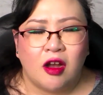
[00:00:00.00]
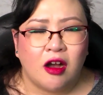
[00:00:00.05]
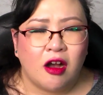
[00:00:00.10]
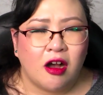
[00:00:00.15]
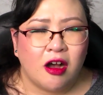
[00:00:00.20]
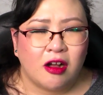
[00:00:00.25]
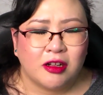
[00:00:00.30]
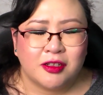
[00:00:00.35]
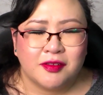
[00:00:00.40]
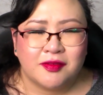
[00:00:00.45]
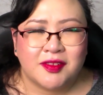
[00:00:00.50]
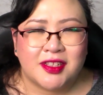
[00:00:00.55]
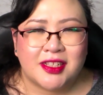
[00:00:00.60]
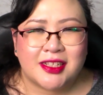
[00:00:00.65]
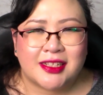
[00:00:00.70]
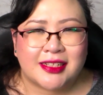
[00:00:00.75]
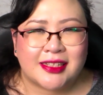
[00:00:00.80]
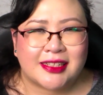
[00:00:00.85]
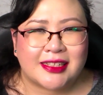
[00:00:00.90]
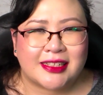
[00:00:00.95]
all of
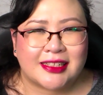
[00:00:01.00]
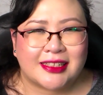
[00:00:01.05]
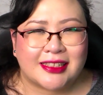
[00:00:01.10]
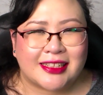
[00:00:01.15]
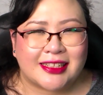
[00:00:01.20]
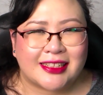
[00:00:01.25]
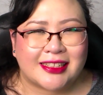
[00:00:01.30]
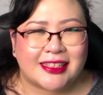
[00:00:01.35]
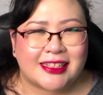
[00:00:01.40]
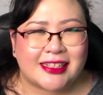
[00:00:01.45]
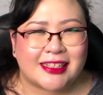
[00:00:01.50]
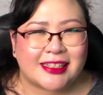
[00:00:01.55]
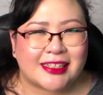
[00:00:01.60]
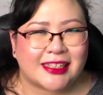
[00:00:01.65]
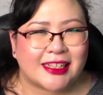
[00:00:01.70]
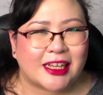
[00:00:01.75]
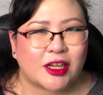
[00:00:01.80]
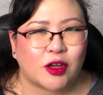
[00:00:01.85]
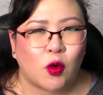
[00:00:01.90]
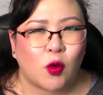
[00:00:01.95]
this, this is
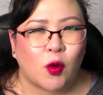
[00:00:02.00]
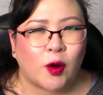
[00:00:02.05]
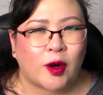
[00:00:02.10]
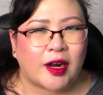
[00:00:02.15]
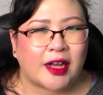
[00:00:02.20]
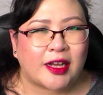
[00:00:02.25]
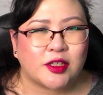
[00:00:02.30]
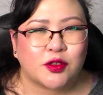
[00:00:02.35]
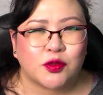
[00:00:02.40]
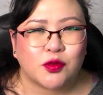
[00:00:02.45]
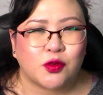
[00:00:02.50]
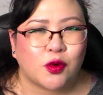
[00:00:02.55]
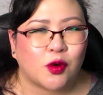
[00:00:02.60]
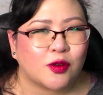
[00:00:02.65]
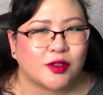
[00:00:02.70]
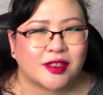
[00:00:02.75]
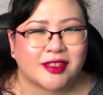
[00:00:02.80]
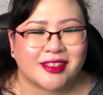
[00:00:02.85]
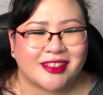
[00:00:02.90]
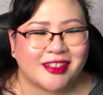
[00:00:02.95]
like Ouran High School
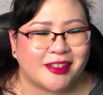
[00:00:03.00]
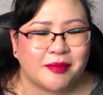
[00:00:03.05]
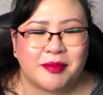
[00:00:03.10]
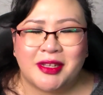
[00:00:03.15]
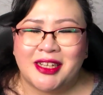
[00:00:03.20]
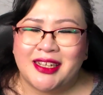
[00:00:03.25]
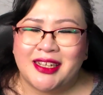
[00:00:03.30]
Host Club.